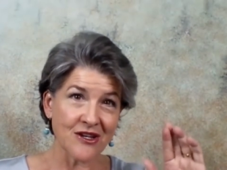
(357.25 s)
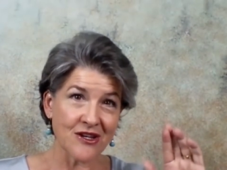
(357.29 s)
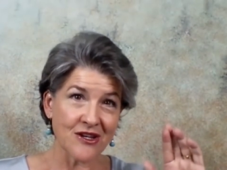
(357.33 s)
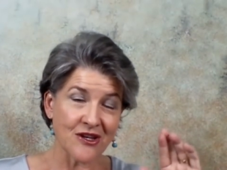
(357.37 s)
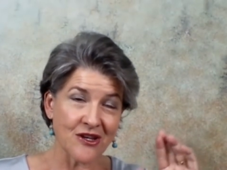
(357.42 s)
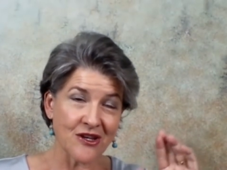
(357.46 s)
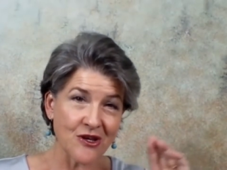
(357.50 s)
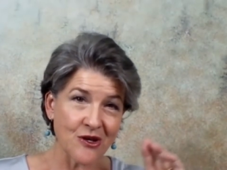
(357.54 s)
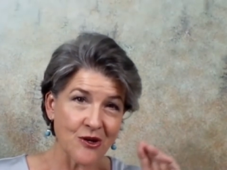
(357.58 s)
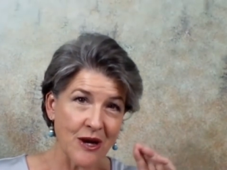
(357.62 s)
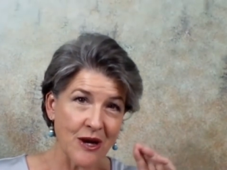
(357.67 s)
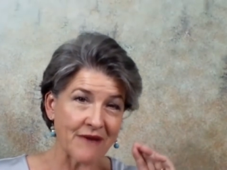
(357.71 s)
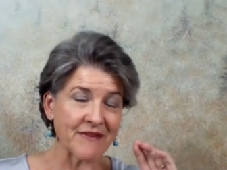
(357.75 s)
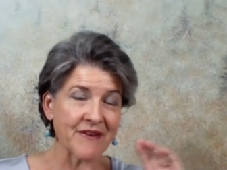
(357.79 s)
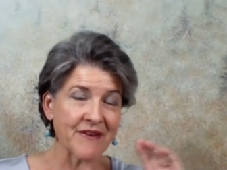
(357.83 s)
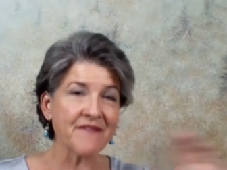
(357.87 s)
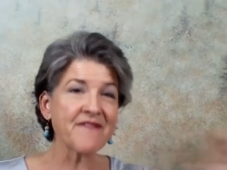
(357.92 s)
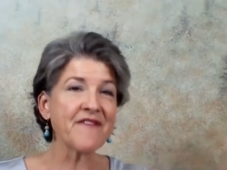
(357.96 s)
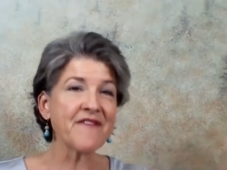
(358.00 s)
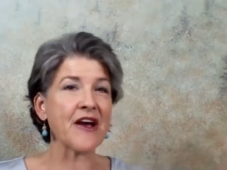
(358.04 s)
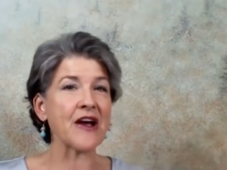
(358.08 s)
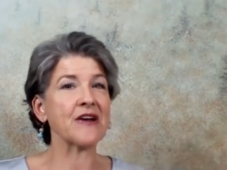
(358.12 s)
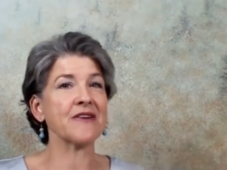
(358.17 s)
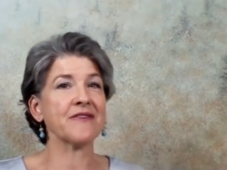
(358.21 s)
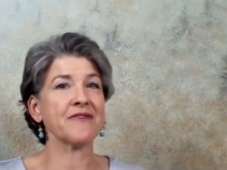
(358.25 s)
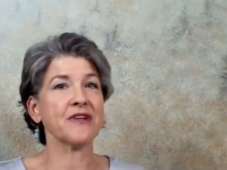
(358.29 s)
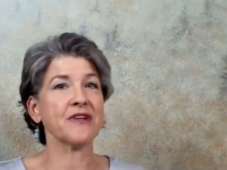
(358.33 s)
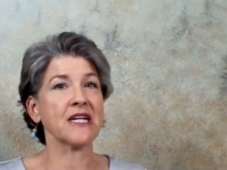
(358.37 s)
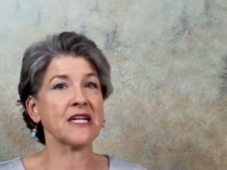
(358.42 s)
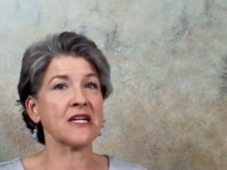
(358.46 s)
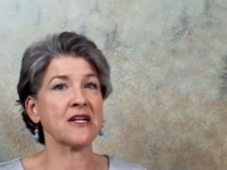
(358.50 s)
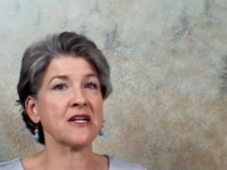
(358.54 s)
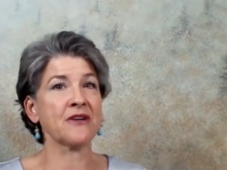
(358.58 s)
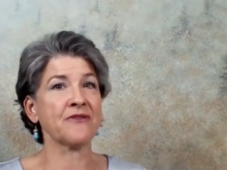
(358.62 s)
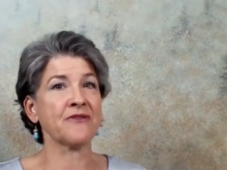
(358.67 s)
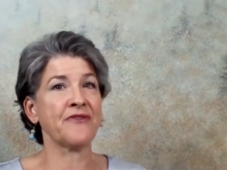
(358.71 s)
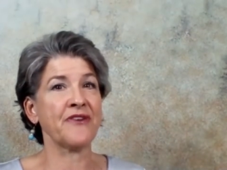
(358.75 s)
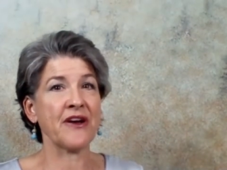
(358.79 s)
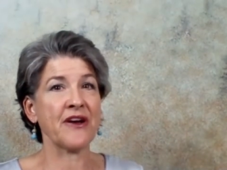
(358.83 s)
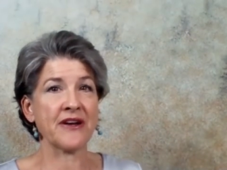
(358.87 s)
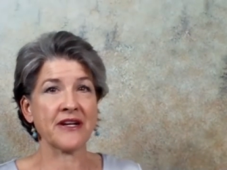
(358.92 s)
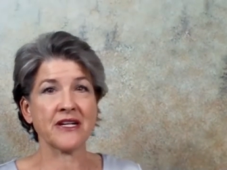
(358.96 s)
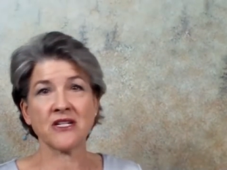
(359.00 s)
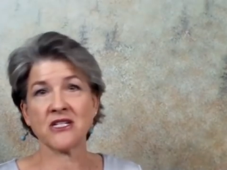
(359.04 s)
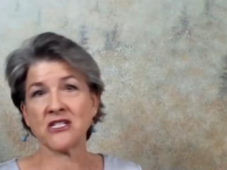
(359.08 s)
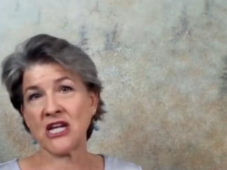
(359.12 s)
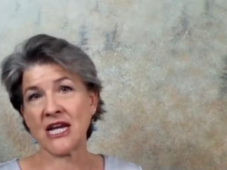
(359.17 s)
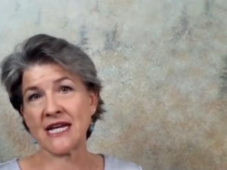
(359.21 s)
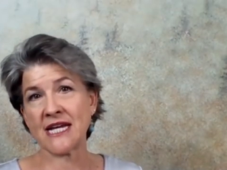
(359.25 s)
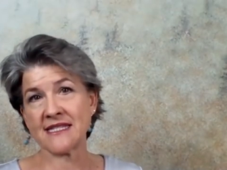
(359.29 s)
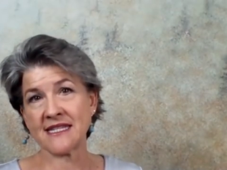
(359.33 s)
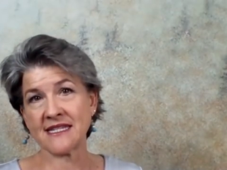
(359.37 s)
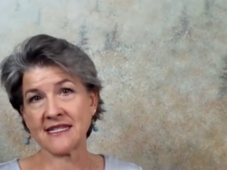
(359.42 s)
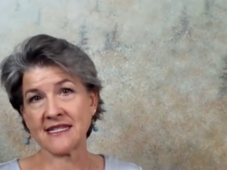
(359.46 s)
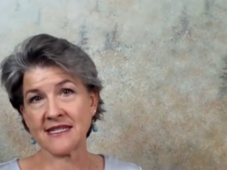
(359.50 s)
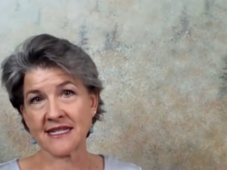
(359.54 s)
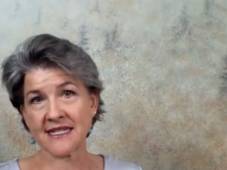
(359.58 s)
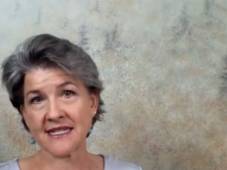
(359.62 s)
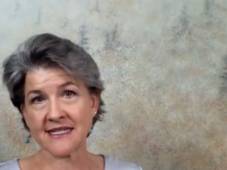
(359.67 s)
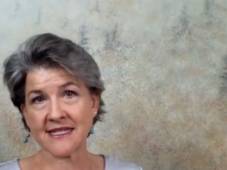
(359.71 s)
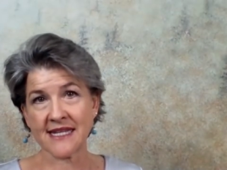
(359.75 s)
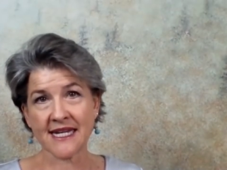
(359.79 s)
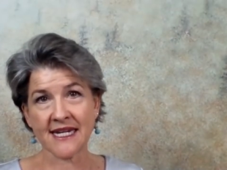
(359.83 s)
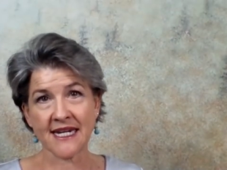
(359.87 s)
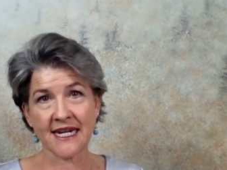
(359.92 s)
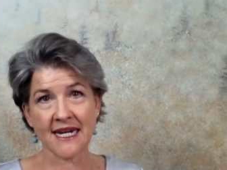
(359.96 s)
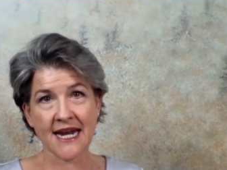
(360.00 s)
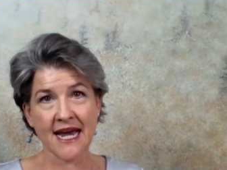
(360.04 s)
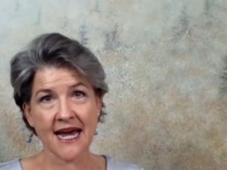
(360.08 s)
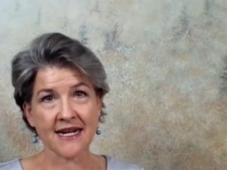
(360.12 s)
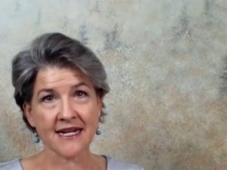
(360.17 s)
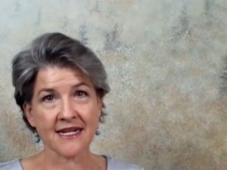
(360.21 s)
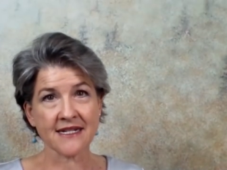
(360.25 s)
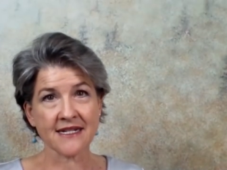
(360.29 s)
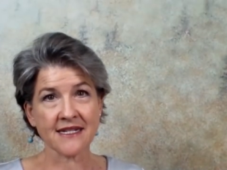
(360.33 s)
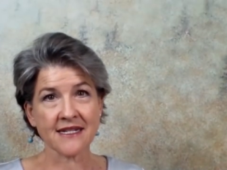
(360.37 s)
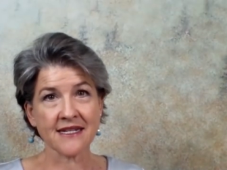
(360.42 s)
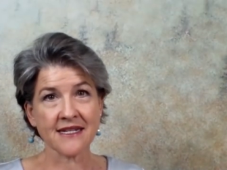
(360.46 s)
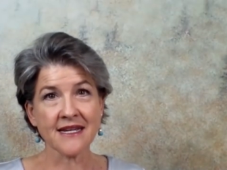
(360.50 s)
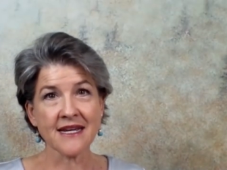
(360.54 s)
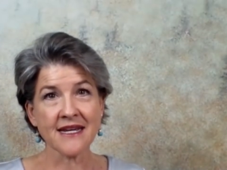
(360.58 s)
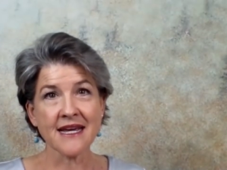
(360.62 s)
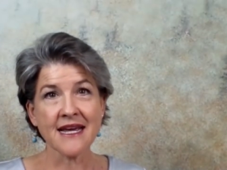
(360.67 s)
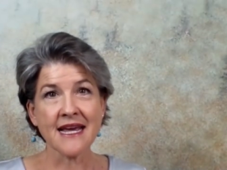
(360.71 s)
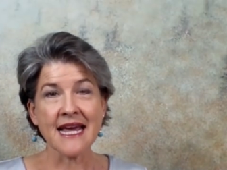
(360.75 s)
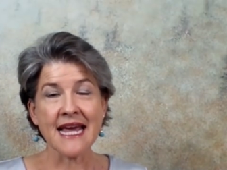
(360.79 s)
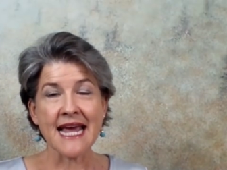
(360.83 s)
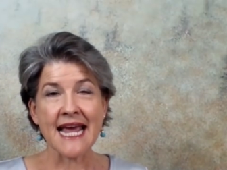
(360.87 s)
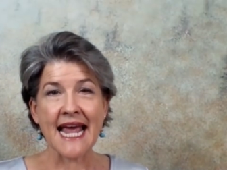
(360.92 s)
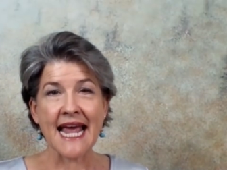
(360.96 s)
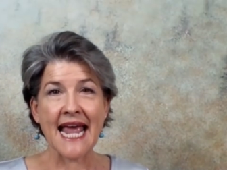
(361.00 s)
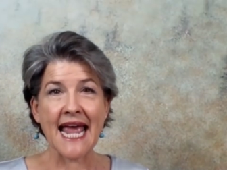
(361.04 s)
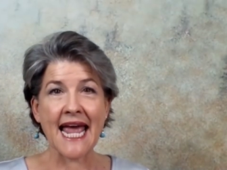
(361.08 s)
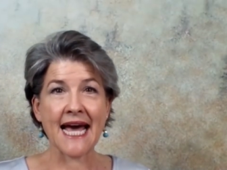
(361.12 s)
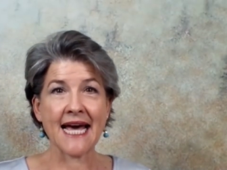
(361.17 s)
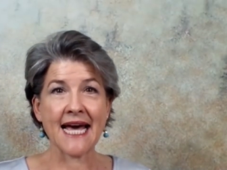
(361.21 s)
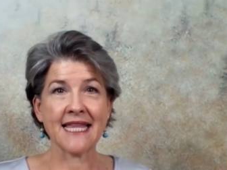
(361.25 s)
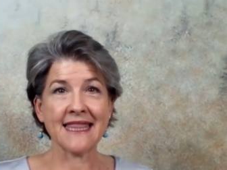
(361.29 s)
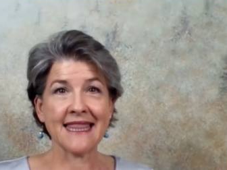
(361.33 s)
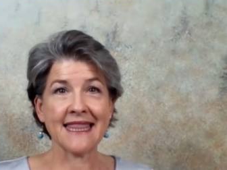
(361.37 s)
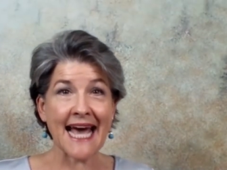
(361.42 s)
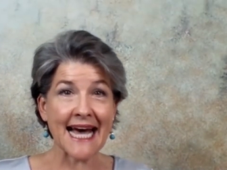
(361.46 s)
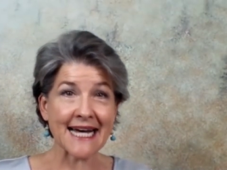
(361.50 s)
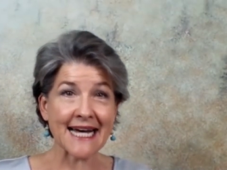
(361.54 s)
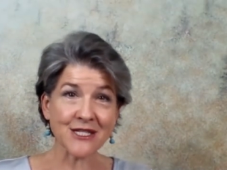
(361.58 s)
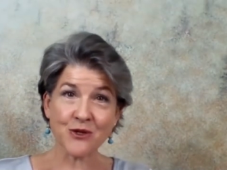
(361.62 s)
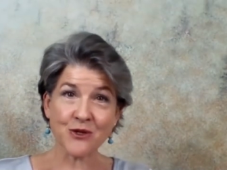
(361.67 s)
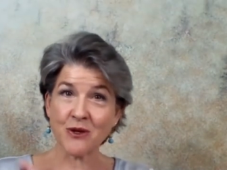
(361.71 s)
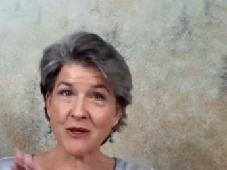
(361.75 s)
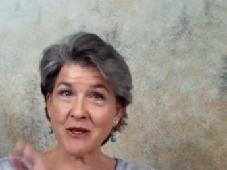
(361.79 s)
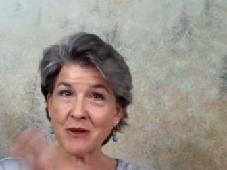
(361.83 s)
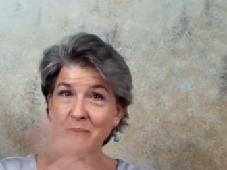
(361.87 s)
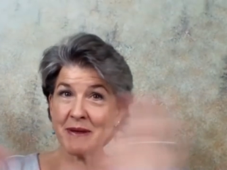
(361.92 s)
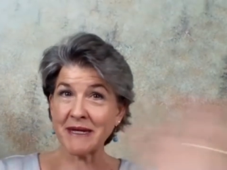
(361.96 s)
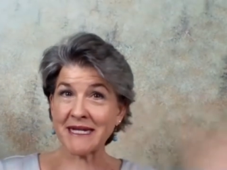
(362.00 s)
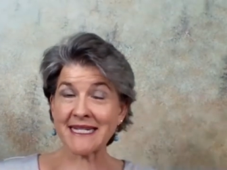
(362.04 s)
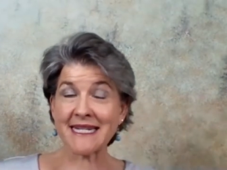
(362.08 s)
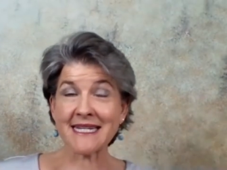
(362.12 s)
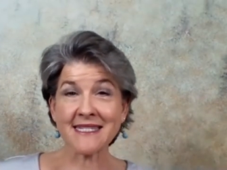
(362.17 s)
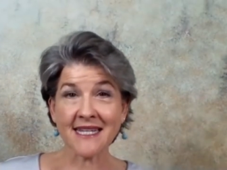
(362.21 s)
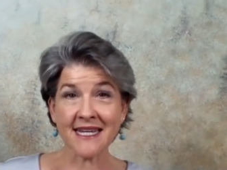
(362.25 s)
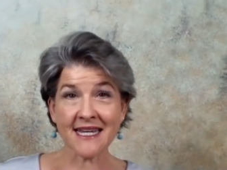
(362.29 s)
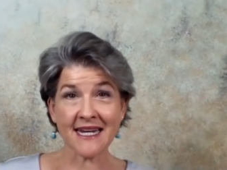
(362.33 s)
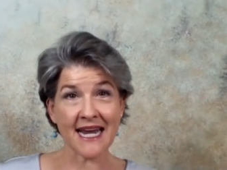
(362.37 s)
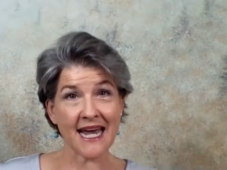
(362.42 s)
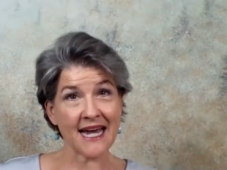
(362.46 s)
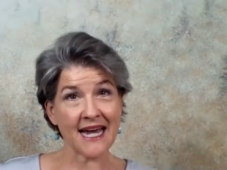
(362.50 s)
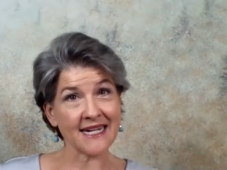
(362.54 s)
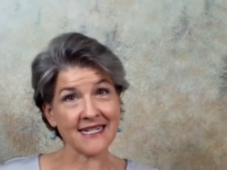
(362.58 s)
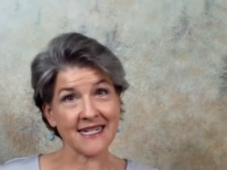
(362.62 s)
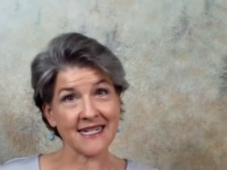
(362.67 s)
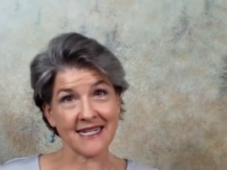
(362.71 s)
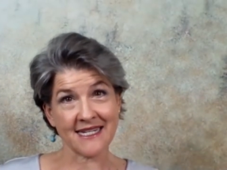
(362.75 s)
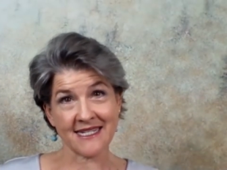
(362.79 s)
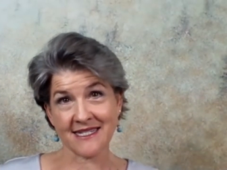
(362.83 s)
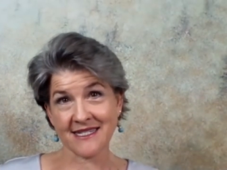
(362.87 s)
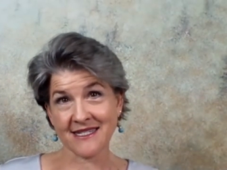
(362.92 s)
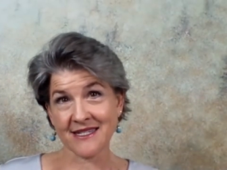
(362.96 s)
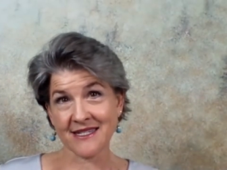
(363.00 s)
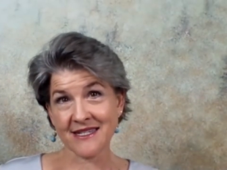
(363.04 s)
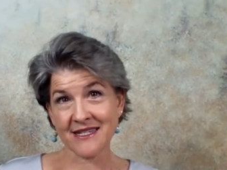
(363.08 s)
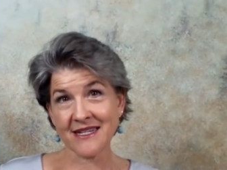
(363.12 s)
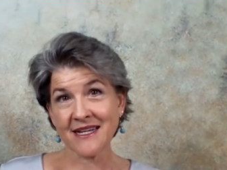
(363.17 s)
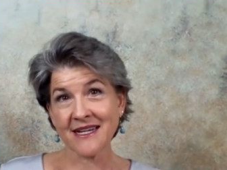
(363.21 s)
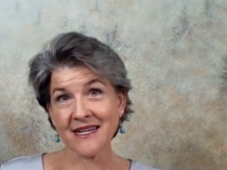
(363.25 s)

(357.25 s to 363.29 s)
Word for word: you have a very very good chance of succeeding at it and that's where the big disconnect is